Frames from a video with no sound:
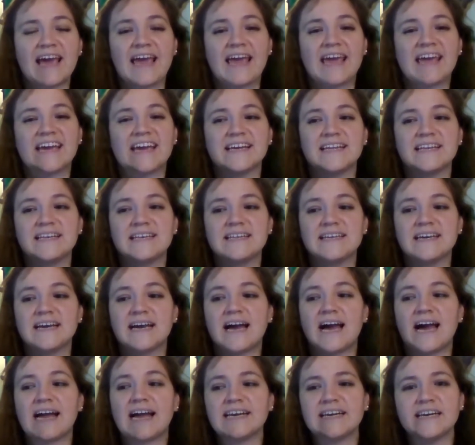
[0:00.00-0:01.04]
And
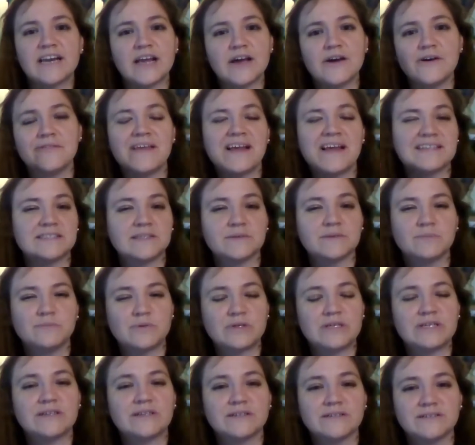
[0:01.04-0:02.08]
I know that's a
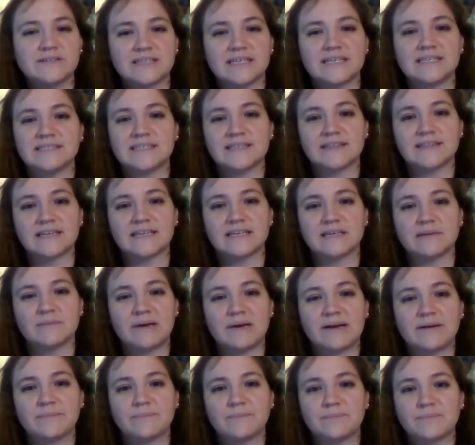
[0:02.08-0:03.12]
weird thing to think
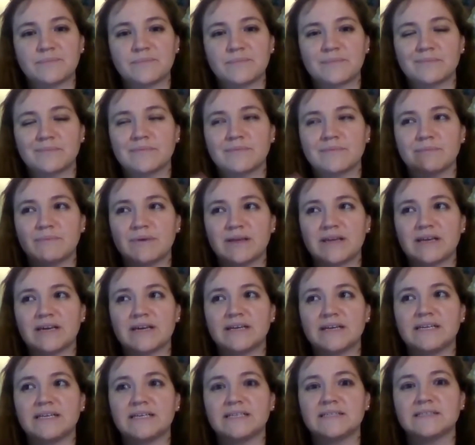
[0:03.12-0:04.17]
about
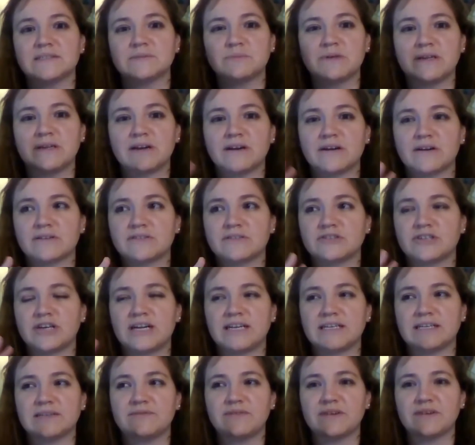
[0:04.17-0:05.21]
because we're
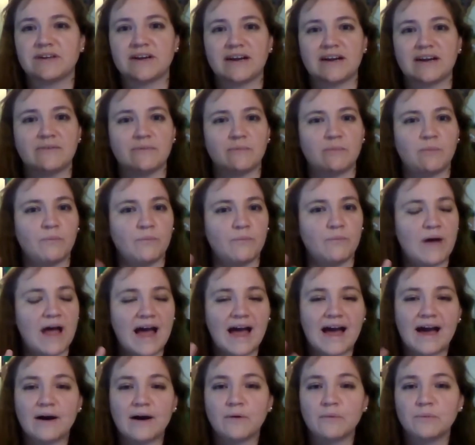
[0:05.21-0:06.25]
trying to figure out
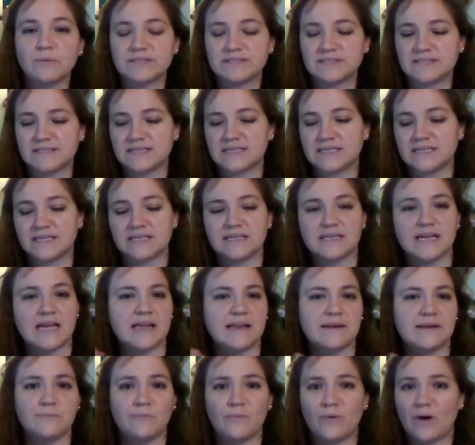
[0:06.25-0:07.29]
how we see it
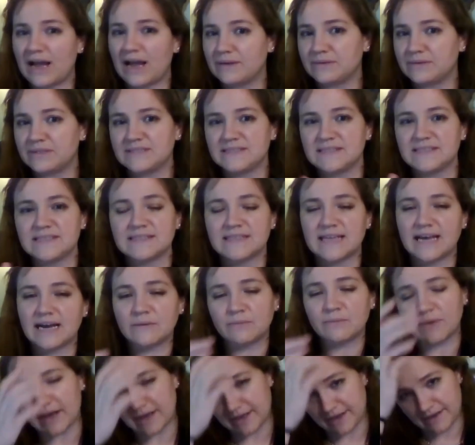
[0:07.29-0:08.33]
and why we see it that
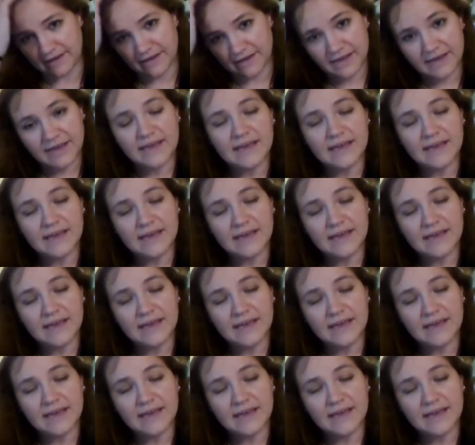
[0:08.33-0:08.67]
way.